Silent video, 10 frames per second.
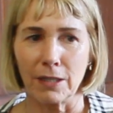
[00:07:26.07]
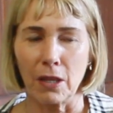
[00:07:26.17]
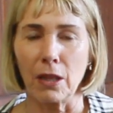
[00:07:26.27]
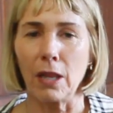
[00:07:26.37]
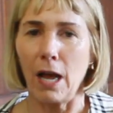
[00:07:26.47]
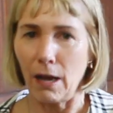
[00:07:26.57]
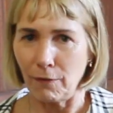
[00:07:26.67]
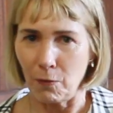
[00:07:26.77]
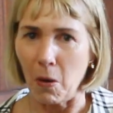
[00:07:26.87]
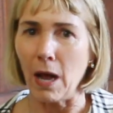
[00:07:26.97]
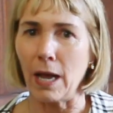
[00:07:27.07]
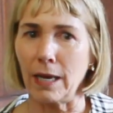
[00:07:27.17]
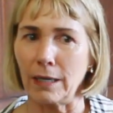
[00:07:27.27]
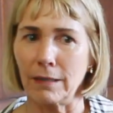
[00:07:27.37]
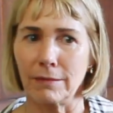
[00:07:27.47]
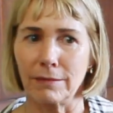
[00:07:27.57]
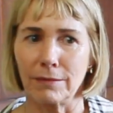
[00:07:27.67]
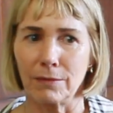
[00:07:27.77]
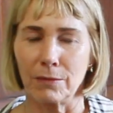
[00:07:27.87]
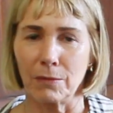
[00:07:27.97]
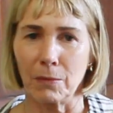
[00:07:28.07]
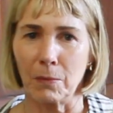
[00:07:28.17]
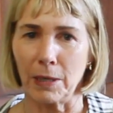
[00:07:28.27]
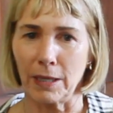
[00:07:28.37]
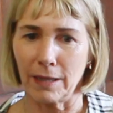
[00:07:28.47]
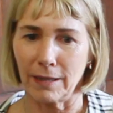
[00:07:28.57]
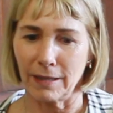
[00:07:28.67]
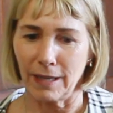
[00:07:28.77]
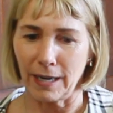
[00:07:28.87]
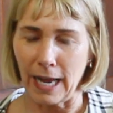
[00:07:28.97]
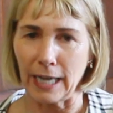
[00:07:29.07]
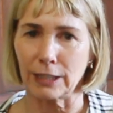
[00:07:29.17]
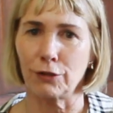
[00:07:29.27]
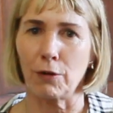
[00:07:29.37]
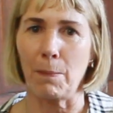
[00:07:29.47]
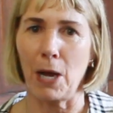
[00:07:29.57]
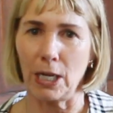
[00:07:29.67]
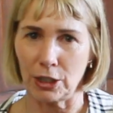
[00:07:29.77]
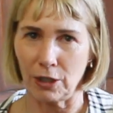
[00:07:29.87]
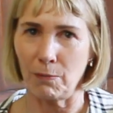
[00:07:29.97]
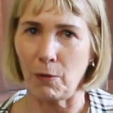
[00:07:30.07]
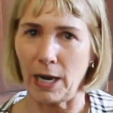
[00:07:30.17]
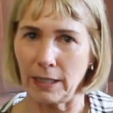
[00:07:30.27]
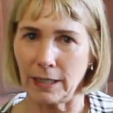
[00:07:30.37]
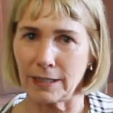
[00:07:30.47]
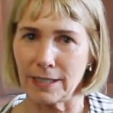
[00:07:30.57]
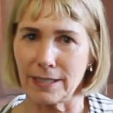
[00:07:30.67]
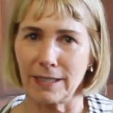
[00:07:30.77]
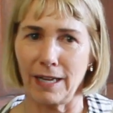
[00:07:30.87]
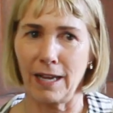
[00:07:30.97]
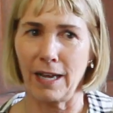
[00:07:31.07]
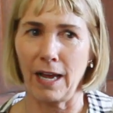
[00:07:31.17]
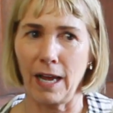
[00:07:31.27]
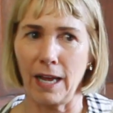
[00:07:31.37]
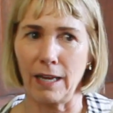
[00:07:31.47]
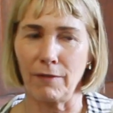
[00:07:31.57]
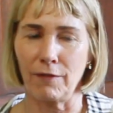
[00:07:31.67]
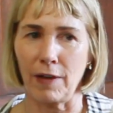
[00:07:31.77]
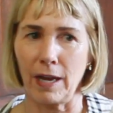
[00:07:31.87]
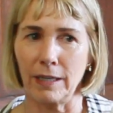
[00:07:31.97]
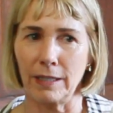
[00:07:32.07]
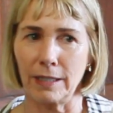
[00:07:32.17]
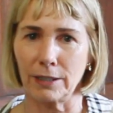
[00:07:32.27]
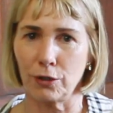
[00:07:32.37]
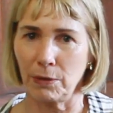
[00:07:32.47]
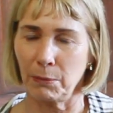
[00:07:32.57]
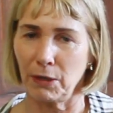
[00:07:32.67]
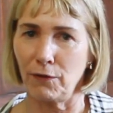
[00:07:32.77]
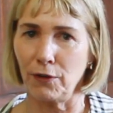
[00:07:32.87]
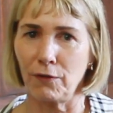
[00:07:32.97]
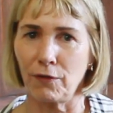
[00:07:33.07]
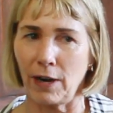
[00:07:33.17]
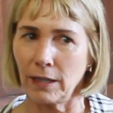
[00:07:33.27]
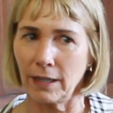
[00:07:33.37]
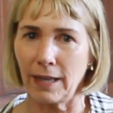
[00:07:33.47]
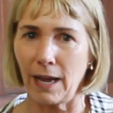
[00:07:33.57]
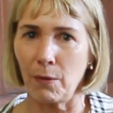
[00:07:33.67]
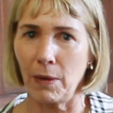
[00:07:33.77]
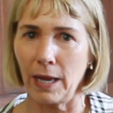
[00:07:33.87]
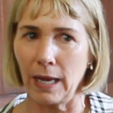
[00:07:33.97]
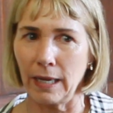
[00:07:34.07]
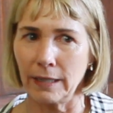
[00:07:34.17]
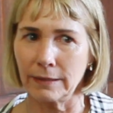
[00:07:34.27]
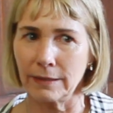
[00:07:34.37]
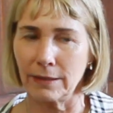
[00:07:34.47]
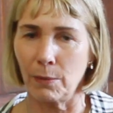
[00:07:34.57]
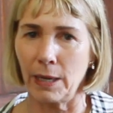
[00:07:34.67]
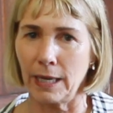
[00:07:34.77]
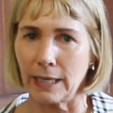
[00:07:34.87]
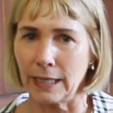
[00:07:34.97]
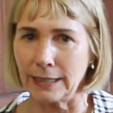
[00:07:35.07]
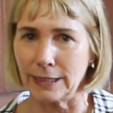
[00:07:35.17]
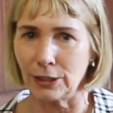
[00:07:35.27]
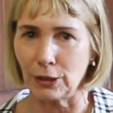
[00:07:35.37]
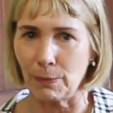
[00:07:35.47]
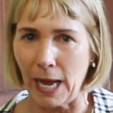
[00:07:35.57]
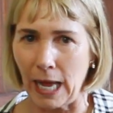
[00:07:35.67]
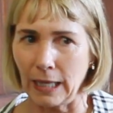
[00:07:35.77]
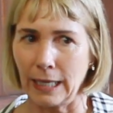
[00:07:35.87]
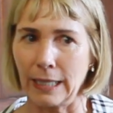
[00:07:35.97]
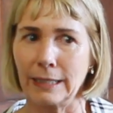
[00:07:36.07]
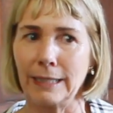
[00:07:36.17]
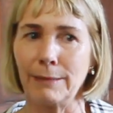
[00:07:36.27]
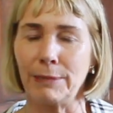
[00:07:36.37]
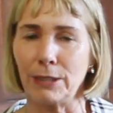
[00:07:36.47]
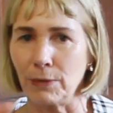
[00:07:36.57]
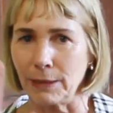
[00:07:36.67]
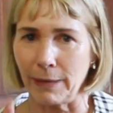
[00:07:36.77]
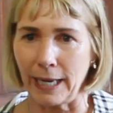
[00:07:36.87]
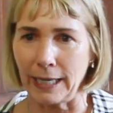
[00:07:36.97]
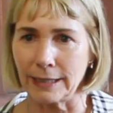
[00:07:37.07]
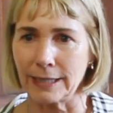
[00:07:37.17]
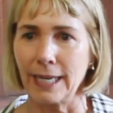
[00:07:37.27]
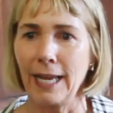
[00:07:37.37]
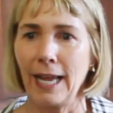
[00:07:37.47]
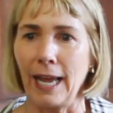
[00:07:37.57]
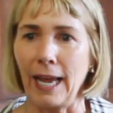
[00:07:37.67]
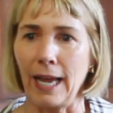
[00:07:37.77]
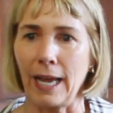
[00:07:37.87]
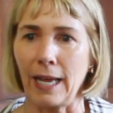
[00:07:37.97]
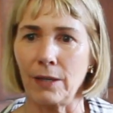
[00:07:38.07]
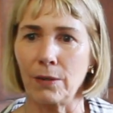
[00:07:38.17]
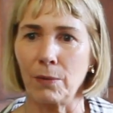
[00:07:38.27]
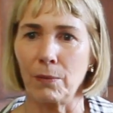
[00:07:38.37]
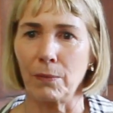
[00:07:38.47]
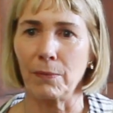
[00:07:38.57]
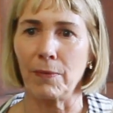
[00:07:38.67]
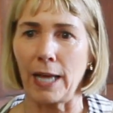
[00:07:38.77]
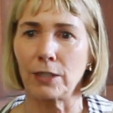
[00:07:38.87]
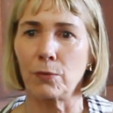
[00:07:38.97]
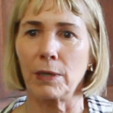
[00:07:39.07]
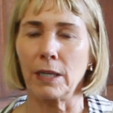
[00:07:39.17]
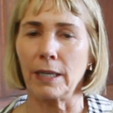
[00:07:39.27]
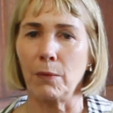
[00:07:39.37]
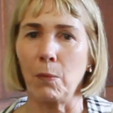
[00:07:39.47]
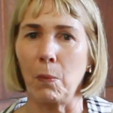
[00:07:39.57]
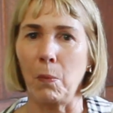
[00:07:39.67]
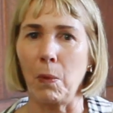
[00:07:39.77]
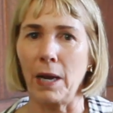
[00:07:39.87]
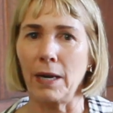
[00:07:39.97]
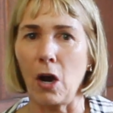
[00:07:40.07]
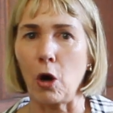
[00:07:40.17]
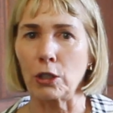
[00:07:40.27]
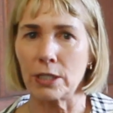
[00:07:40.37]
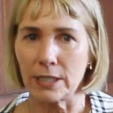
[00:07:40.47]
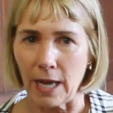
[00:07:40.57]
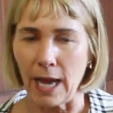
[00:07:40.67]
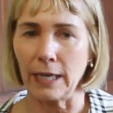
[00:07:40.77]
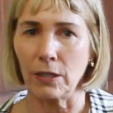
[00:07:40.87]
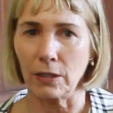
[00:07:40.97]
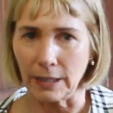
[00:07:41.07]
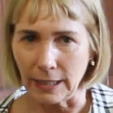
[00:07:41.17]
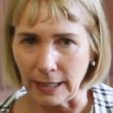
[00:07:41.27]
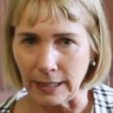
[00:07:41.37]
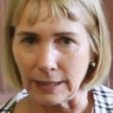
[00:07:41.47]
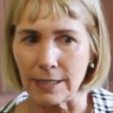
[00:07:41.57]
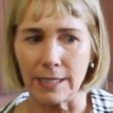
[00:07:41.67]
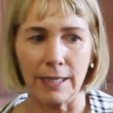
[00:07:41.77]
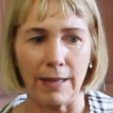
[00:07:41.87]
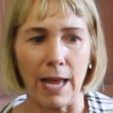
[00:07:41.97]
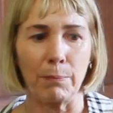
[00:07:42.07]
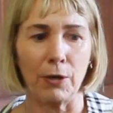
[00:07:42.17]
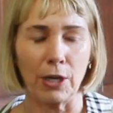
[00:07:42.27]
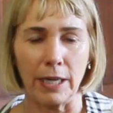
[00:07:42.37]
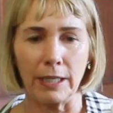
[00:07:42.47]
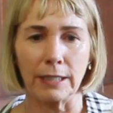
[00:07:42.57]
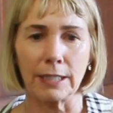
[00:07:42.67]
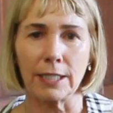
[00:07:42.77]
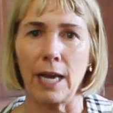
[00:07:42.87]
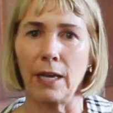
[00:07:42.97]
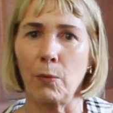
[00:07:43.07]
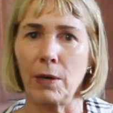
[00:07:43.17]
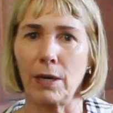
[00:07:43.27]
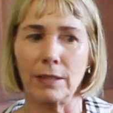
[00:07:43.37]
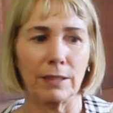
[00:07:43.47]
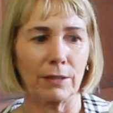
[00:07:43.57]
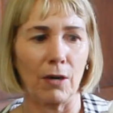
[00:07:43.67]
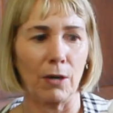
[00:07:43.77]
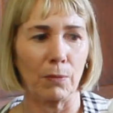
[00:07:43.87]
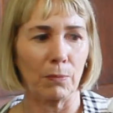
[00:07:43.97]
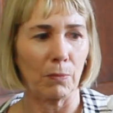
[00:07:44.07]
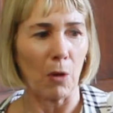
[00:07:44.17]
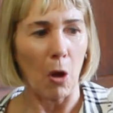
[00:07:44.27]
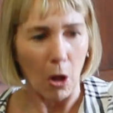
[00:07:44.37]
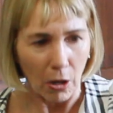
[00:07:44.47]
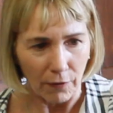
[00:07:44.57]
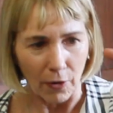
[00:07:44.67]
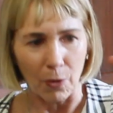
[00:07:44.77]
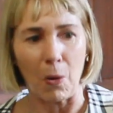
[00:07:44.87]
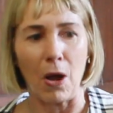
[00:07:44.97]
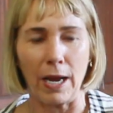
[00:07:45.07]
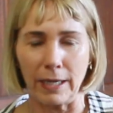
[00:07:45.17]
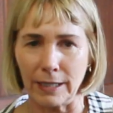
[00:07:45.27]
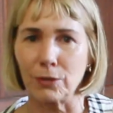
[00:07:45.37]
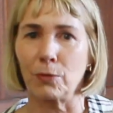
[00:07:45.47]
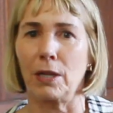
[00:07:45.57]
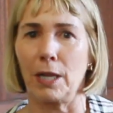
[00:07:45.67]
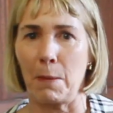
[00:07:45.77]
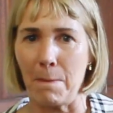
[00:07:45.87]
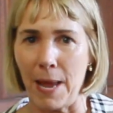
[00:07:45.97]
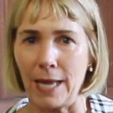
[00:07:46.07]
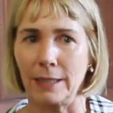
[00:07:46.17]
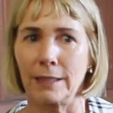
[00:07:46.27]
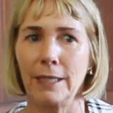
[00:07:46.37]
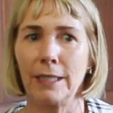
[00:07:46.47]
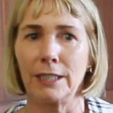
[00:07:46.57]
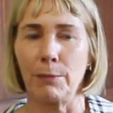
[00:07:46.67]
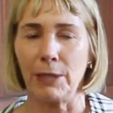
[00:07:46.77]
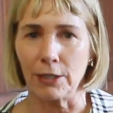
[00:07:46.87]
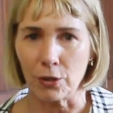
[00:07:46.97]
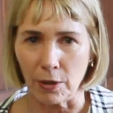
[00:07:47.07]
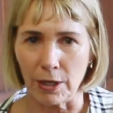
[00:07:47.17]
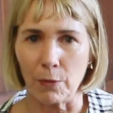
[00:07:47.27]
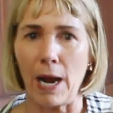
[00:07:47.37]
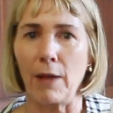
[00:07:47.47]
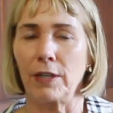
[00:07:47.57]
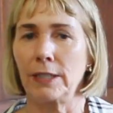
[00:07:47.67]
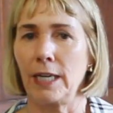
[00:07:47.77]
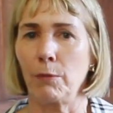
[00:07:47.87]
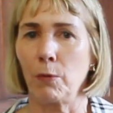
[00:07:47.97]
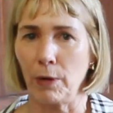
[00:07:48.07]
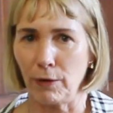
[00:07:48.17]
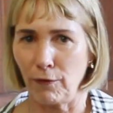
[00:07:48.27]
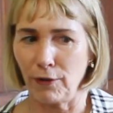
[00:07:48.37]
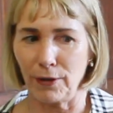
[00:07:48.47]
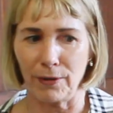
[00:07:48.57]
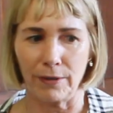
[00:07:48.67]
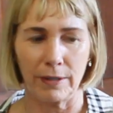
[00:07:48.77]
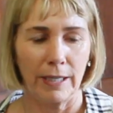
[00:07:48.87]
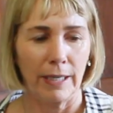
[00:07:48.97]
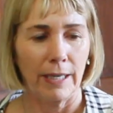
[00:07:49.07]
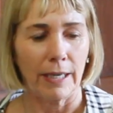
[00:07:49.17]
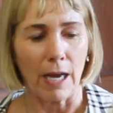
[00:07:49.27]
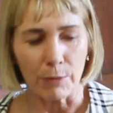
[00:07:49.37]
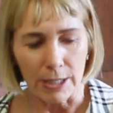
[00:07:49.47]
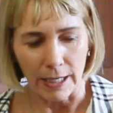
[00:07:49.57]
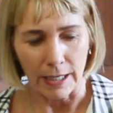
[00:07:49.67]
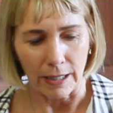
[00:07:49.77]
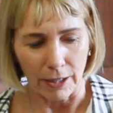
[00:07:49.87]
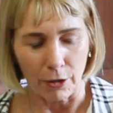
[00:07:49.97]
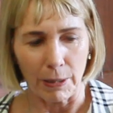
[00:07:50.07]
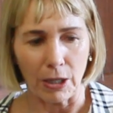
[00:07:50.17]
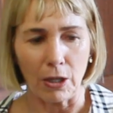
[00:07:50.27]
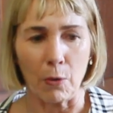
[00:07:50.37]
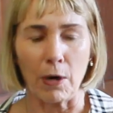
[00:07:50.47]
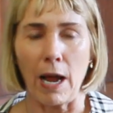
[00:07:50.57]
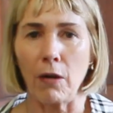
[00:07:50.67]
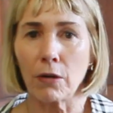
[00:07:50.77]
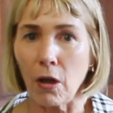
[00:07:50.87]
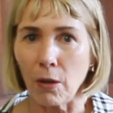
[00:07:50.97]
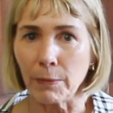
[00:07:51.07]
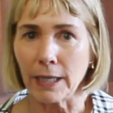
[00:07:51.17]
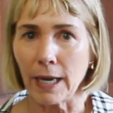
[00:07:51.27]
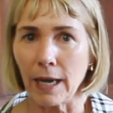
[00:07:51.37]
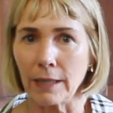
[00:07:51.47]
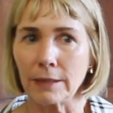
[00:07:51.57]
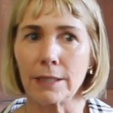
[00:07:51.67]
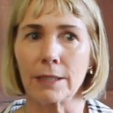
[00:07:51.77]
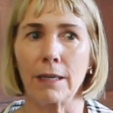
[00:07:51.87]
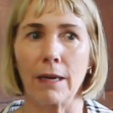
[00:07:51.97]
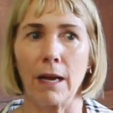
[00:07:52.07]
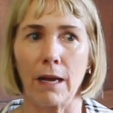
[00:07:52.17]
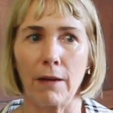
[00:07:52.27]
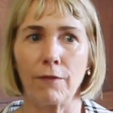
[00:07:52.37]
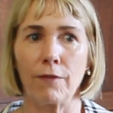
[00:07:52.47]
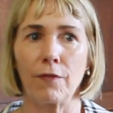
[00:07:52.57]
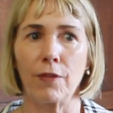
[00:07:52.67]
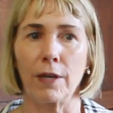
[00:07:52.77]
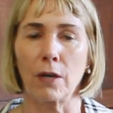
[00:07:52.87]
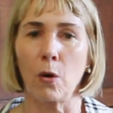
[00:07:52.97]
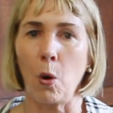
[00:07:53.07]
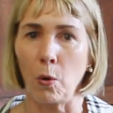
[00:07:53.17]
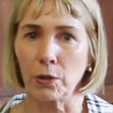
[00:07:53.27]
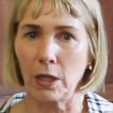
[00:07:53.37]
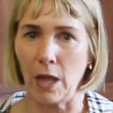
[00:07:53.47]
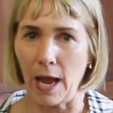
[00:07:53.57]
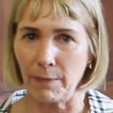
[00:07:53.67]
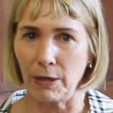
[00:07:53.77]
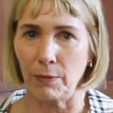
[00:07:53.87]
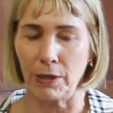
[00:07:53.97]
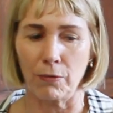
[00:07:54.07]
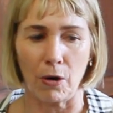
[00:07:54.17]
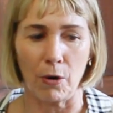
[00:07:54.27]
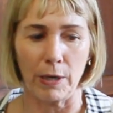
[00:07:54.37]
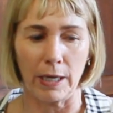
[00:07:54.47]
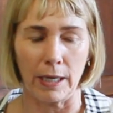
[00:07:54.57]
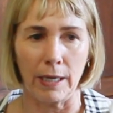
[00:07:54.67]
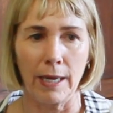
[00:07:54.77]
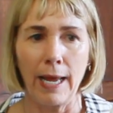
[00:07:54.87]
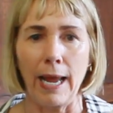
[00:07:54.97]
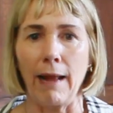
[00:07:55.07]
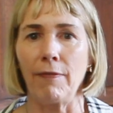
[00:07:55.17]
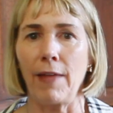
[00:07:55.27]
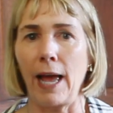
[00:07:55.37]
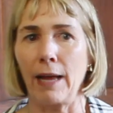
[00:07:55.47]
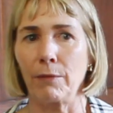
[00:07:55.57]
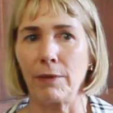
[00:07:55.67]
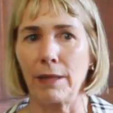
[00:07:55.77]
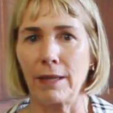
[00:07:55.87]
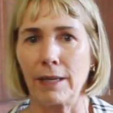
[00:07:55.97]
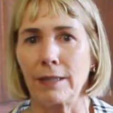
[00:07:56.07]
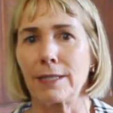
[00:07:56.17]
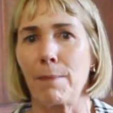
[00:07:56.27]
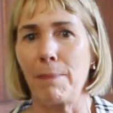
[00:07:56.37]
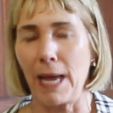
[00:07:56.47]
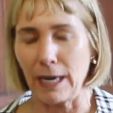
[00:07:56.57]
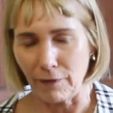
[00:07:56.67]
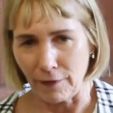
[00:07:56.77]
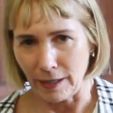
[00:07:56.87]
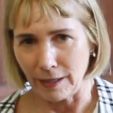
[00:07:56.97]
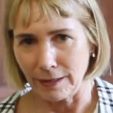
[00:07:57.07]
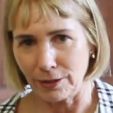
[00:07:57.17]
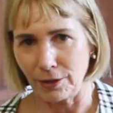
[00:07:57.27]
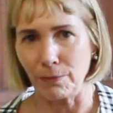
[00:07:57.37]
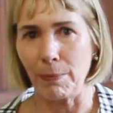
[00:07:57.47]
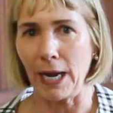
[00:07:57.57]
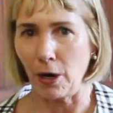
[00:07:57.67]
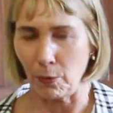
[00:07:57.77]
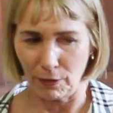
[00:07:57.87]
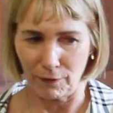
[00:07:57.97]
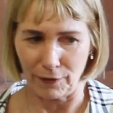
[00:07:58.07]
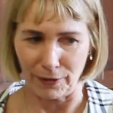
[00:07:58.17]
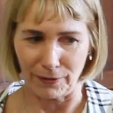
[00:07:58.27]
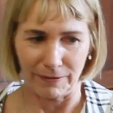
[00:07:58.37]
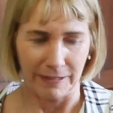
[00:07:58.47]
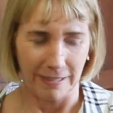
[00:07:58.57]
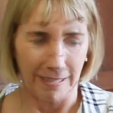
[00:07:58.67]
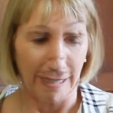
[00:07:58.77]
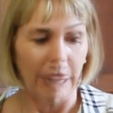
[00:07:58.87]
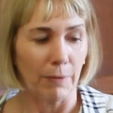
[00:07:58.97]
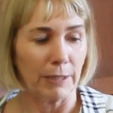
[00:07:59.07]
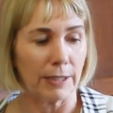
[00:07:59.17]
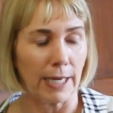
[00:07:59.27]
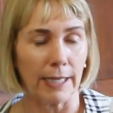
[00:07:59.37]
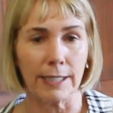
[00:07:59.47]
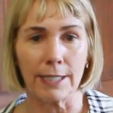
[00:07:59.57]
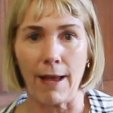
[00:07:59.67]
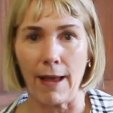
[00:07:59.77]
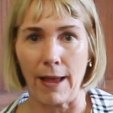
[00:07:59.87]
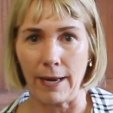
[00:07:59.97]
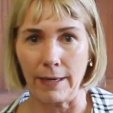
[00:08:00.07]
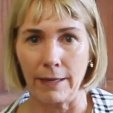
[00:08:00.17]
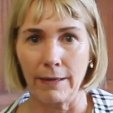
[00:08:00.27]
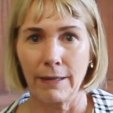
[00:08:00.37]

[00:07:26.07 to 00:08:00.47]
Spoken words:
love wine with an extra punch of brightness. I find it extremely food friendly that way, the way it cleanses your palate between bites. And that's really what our style is, in that Burgundian style where all of our wine is really meant to be enjoyed around the table with food. Comes in a little bit lower alcohol because of the cold climate we grow in, and that we think is a benefit to pair with food. We set aside